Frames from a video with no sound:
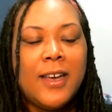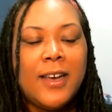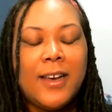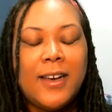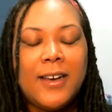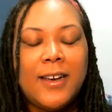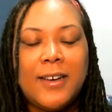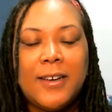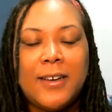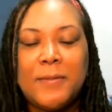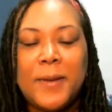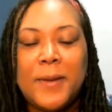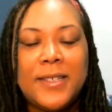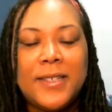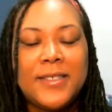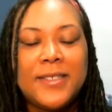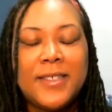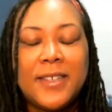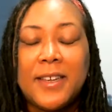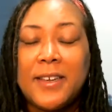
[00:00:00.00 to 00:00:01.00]

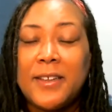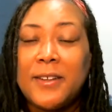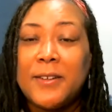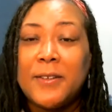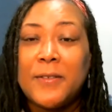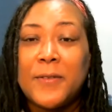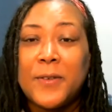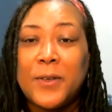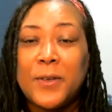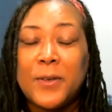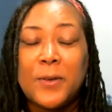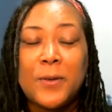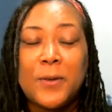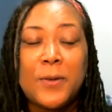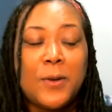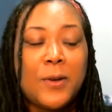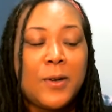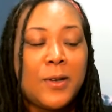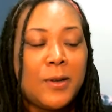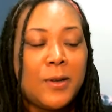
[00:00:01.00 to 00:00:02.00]
amazing interview
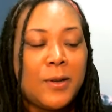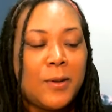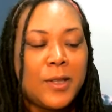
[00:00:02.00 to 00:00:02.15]
with